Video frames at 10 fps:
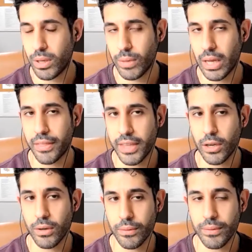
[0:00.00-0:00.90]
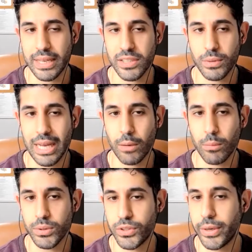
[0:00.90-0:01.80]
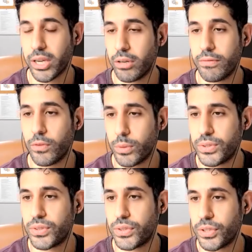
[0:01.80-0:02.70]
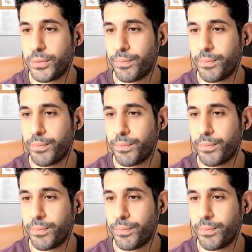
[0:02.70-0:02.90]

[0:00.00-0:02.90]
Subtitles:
I think that's how we'll do it going forwards too.